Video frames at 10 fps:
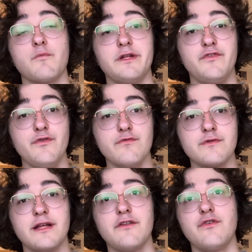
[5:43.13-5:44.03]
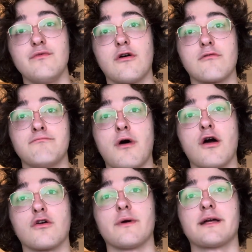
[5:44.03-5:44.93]
We do run into our
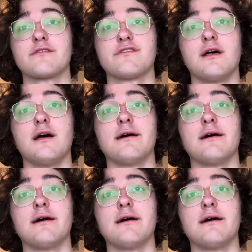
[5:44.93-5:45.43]
borrowings.